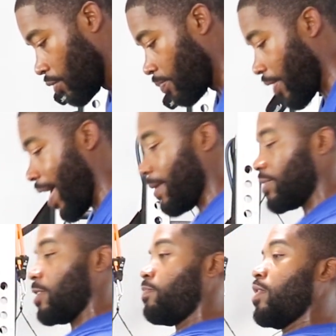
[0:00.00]
you'll
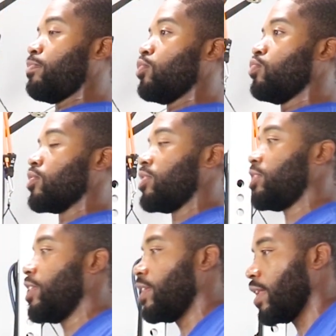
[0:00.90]
perhaps see people use a
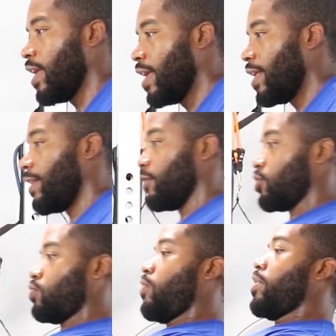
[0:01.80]
cheat. They'll
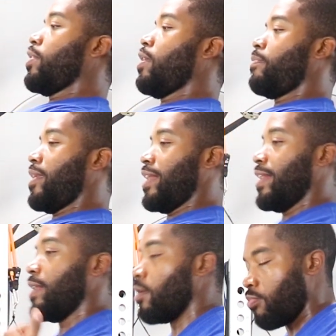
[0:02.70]
swing up and
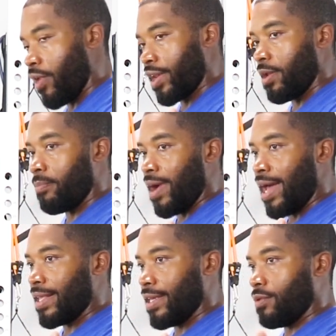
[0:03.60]
then they'll bring their
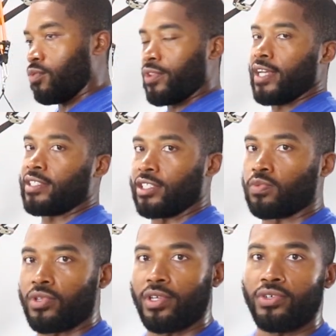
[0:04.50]
body in. Well, that's
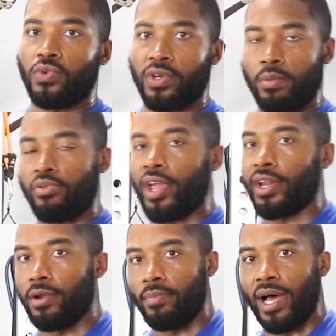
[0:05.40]
just what they're doing. They're
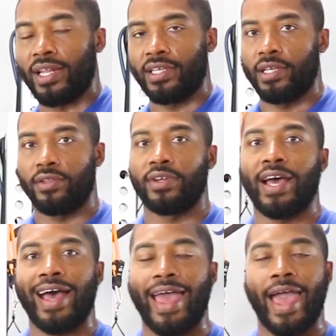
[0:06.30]
bringing their body in. They're not